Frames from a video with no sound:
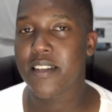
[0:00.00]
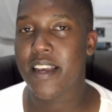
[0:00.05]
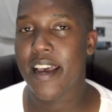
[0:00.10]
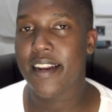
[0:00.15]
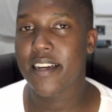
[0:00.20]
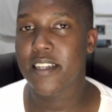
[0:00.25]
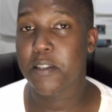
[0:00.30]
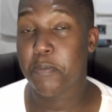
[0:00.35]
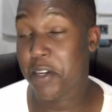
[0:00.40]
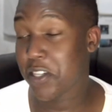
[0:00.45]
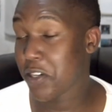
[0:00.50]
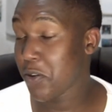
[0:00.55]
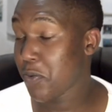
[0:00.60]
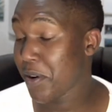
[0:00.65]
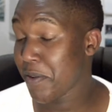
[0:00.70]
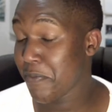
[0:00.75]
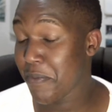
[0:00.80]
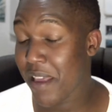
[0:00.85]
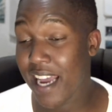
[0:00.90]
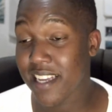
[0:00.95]
And especially
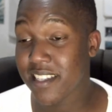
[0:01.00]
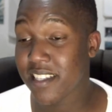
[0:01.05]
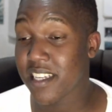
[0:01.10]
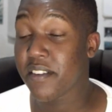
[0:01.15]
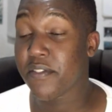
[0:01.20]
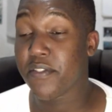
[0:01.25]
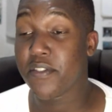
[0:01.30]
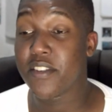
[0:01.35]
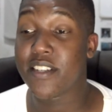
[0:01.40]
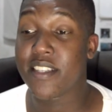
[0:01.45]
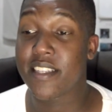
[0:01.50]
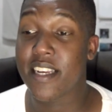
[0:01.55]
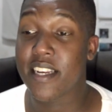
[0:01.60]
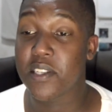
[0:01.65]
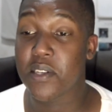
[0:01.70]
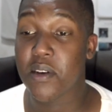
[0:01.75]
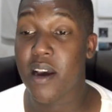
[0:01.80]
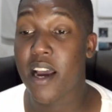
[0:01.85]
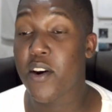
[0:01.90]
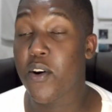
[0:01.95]
with me, I stay in Free
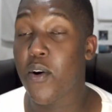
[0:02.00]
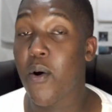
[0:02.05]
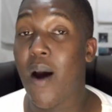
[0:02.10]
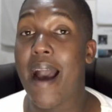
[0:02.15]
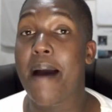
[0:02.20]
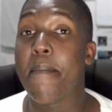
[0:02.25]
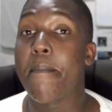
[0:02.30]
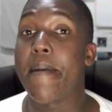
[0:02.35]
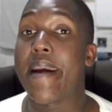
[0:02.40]
State, so I know I'm